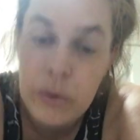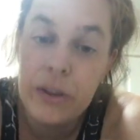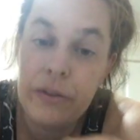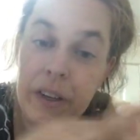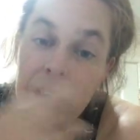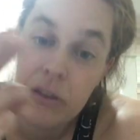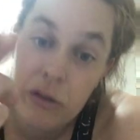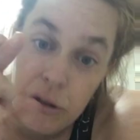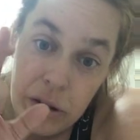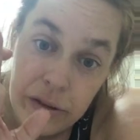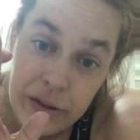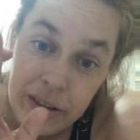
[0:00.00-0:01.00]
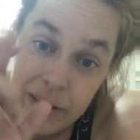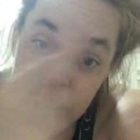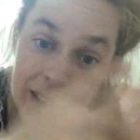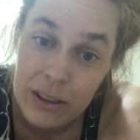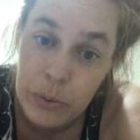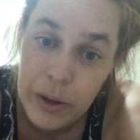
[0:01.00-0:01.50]
which fingers crossed is
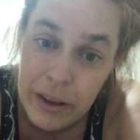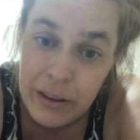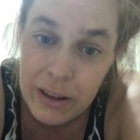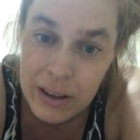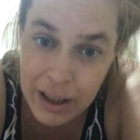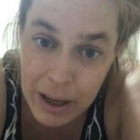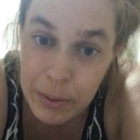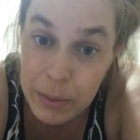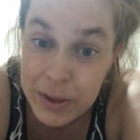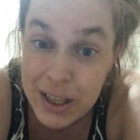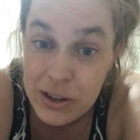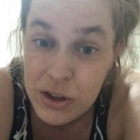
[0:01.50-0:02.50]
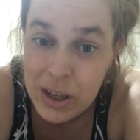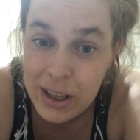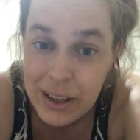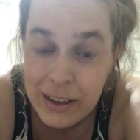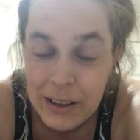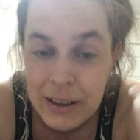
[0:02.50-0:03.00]
linked with labour
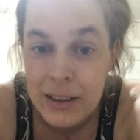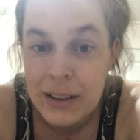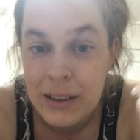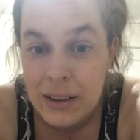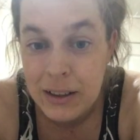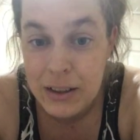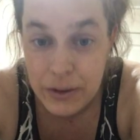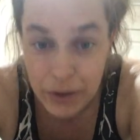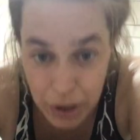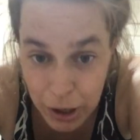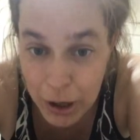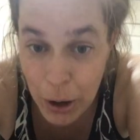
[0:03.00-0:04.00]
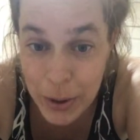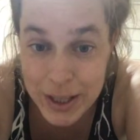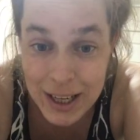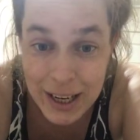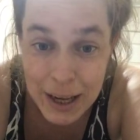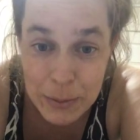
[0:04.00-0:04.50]
potentially. Because if I go
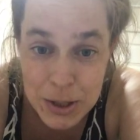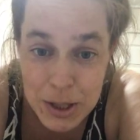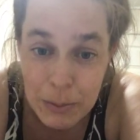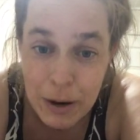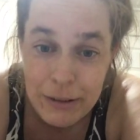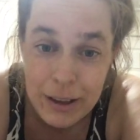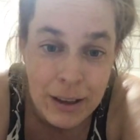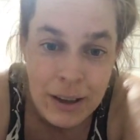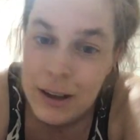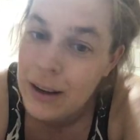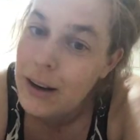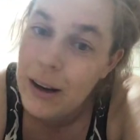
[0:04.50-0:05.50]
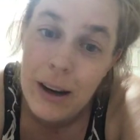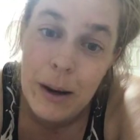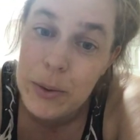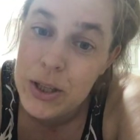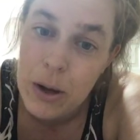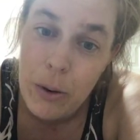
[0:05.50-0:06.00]
into labour tomorrow,
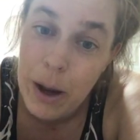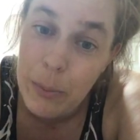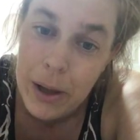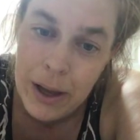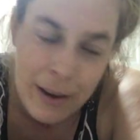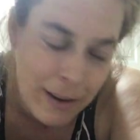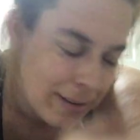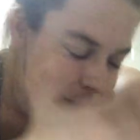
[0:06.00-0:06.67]
I'd be so happy.